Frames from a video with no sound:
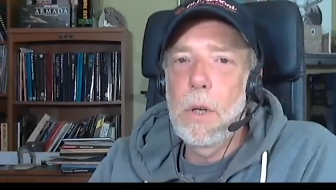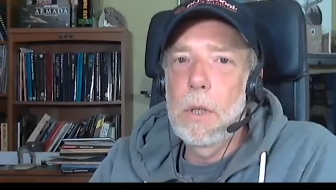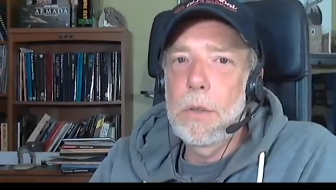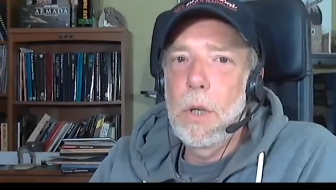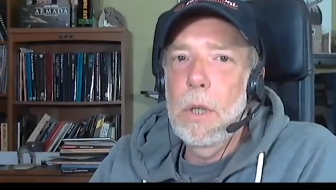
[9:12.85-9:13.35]

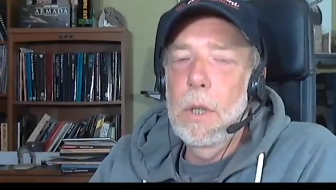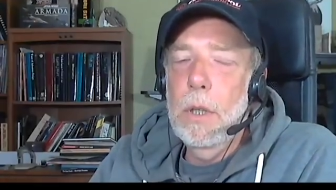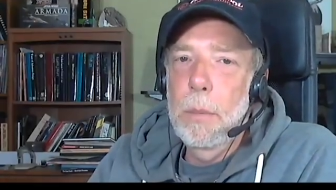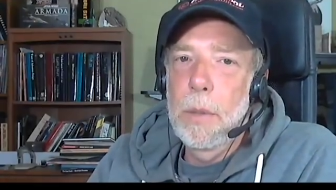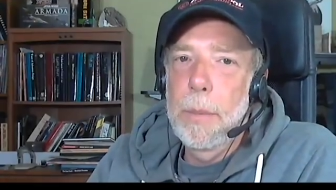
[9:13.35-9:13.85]
talk talk a
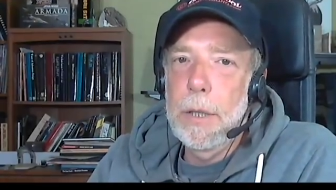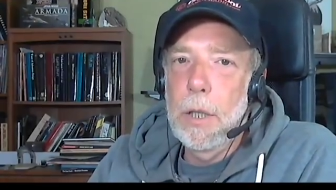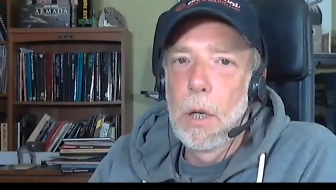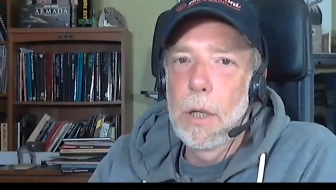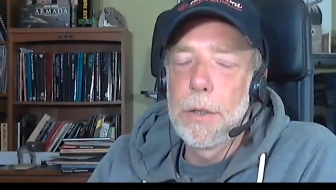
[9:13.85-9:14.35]
little bit about
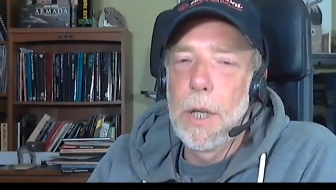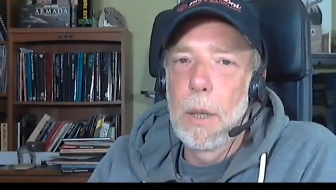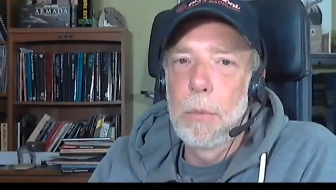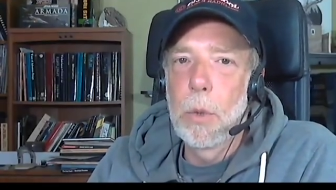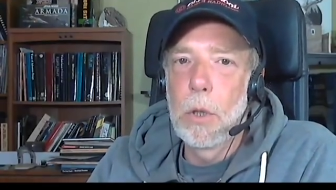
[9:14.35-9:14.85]
the
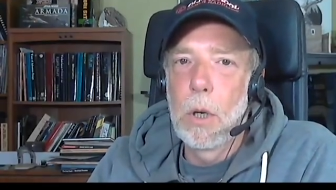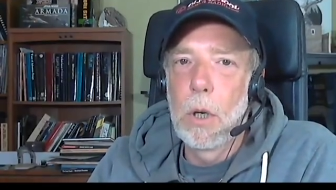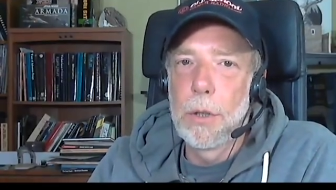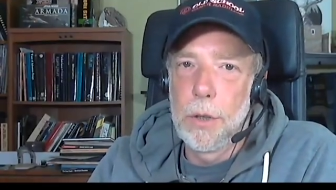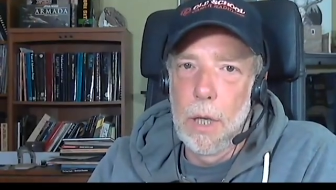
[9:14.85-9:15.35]
archetypes. What
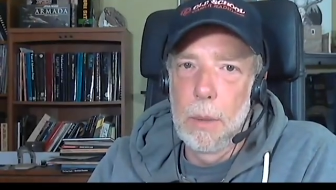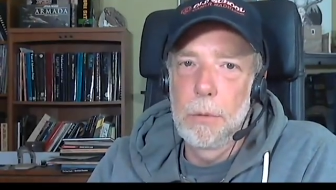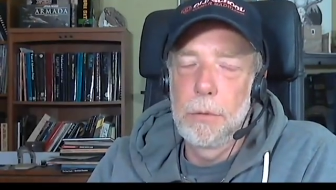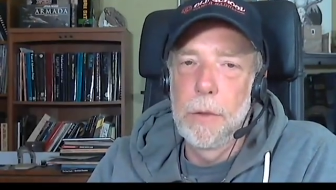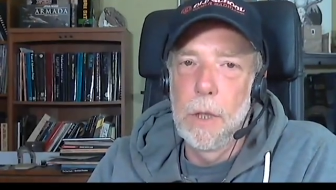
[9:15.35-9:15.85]

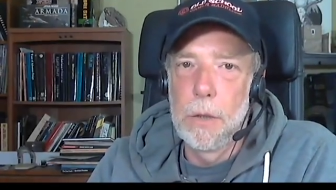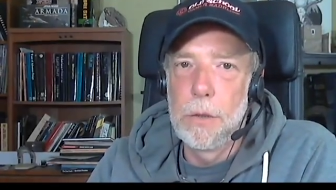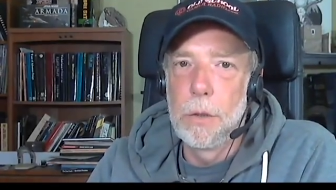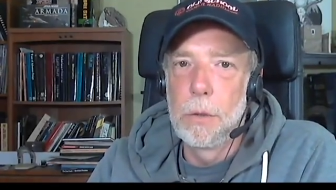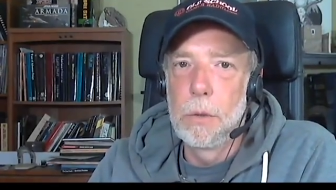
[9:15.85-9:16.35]
archetypes fit
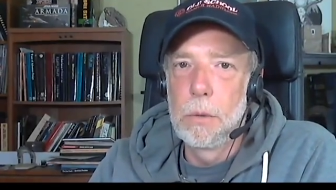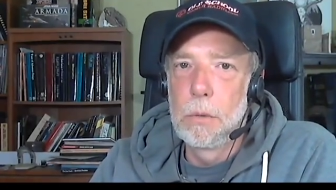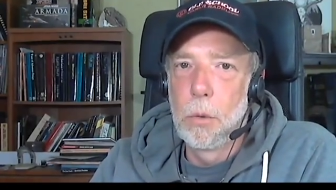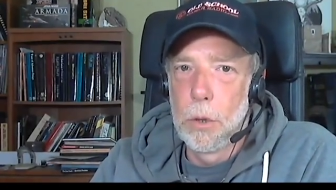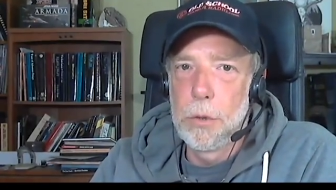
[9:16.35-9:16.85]
into
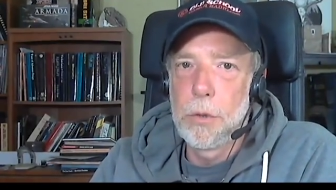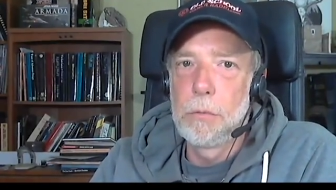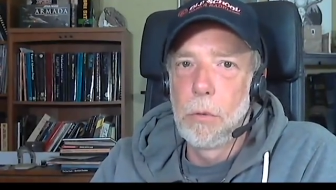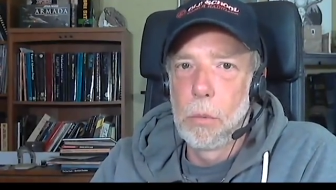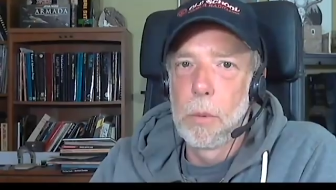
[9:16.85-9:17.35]
Norse
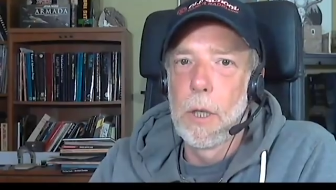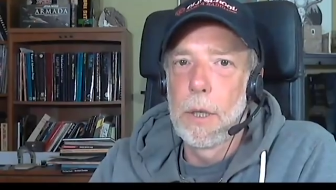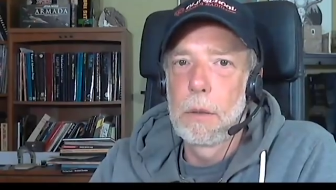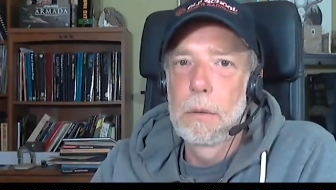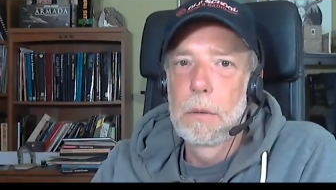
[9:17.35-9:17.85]
role playing?